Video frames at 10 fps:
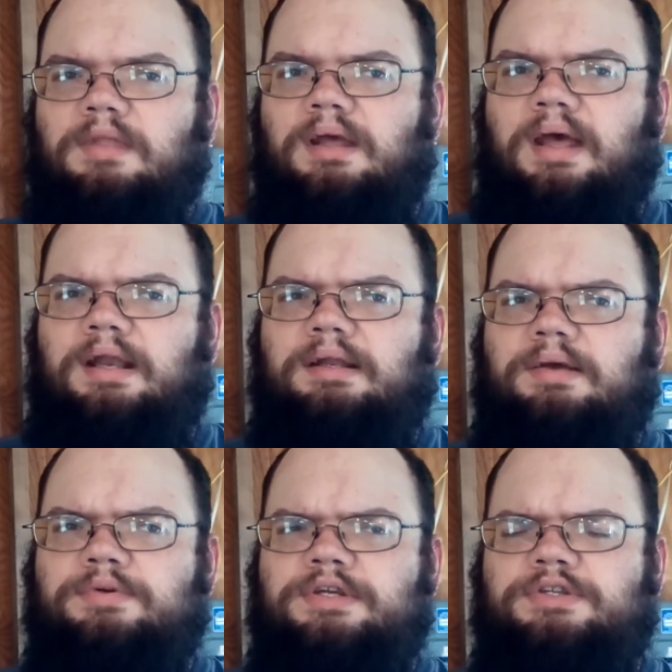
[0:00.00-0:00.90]
And
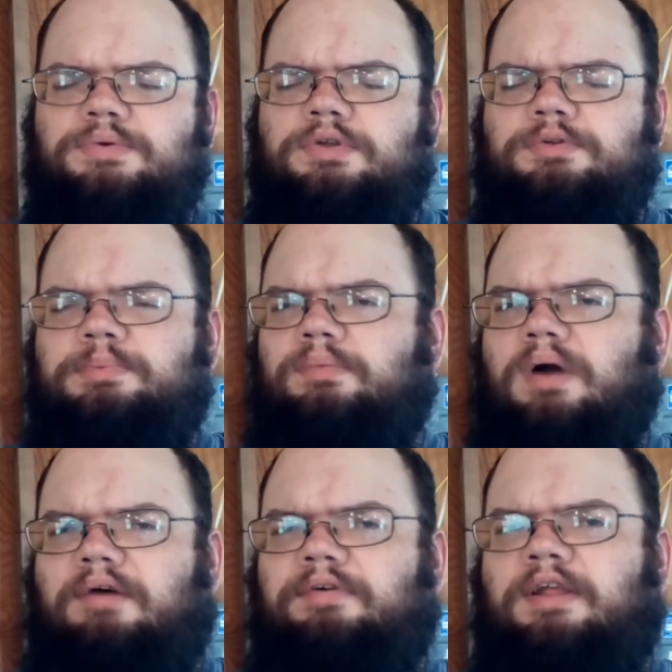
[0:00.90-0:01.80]
it's been
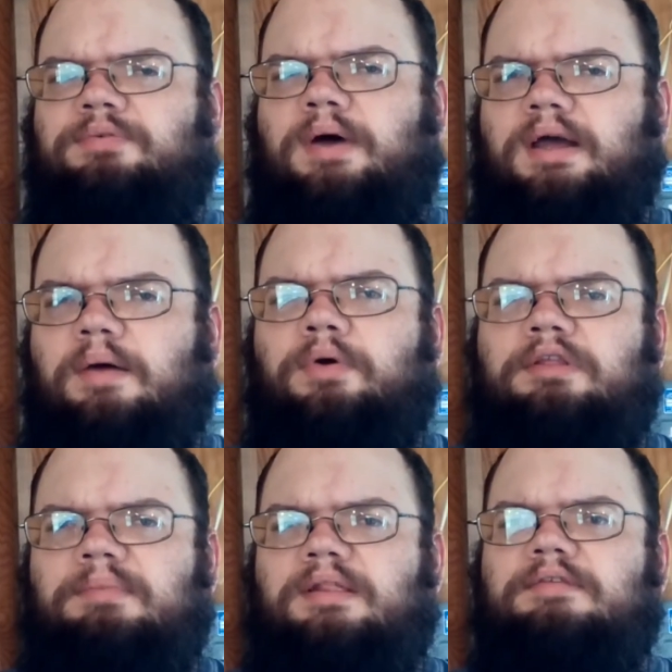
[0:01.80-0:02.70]
rough, and that's why I wanted
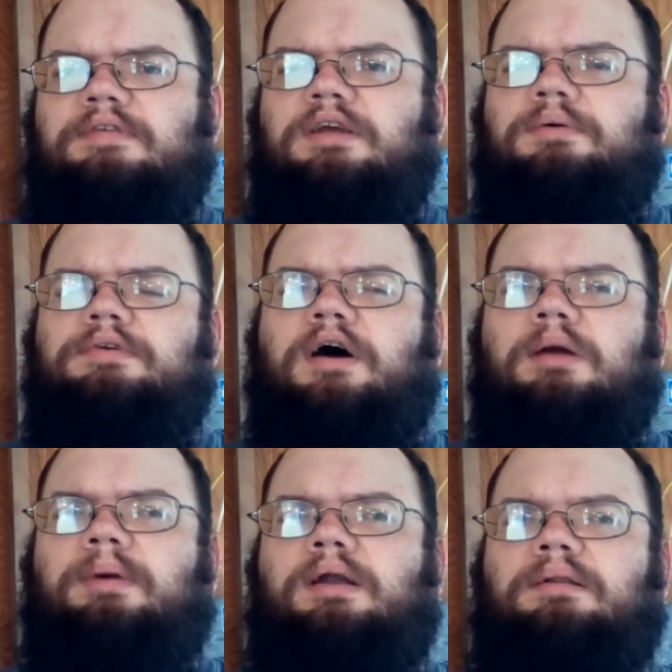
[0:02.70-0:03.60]
to make this video and talk
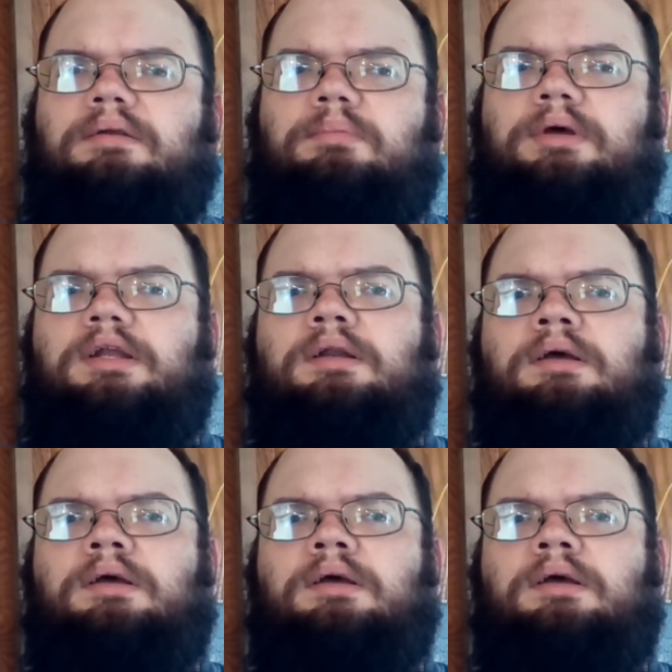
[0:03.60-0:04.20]
about it a little bit.